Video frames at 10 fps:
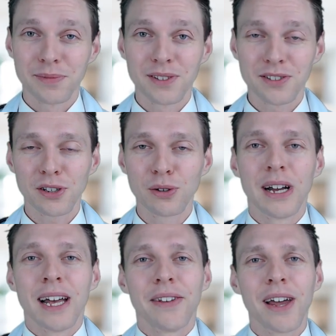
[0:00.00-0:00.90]
So
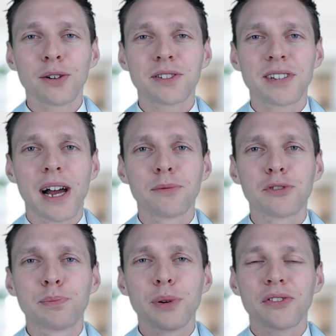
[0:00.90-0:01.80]
now it's time
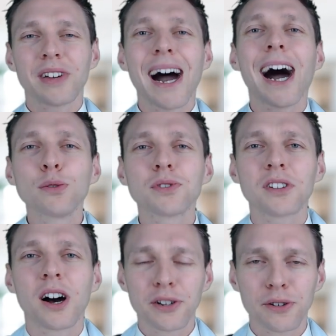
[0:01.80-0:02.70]
to build a house
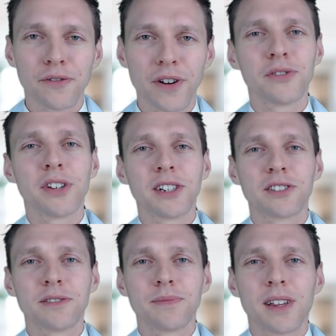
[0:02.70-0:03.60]
on your
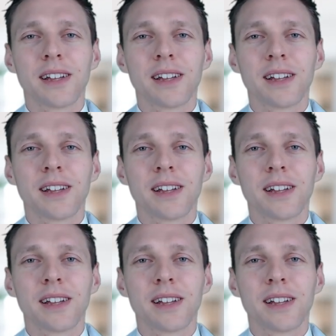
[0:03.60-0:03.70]
foundation.